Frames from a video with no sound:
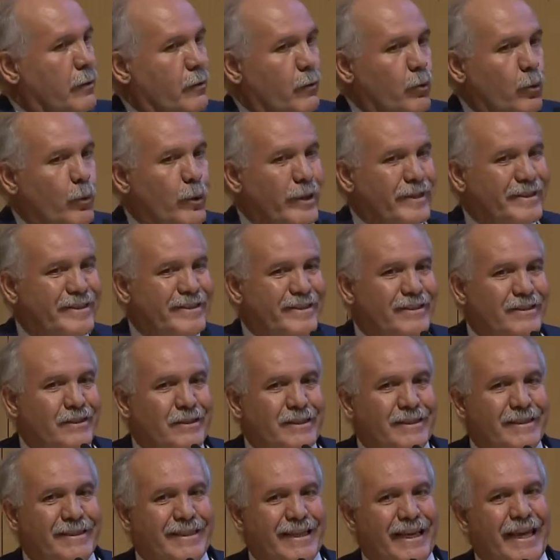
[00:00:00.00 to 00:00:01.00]
what
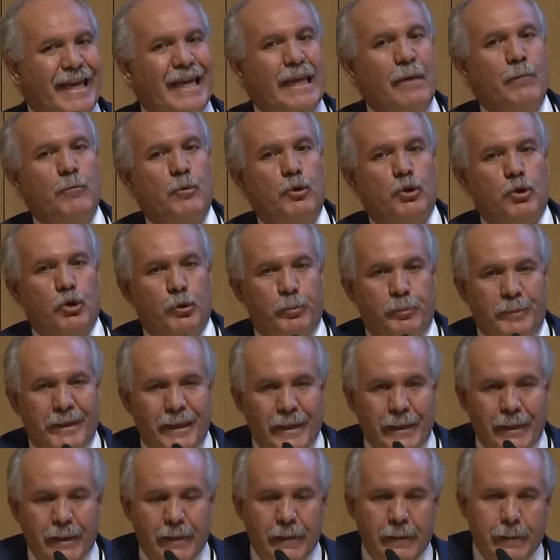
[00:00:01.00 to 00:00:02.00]
the aim should
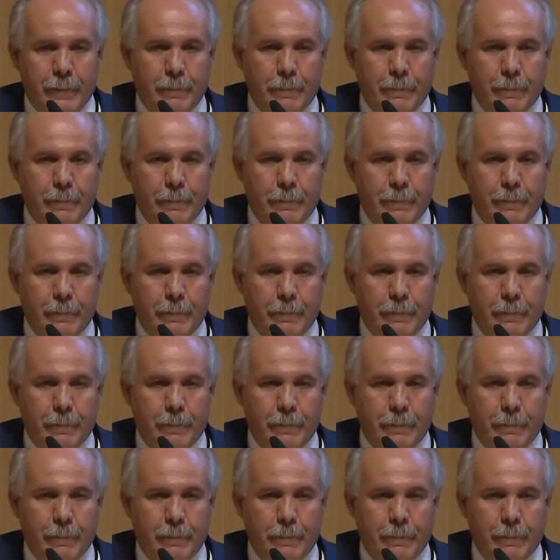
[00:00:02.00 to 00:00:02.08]
be.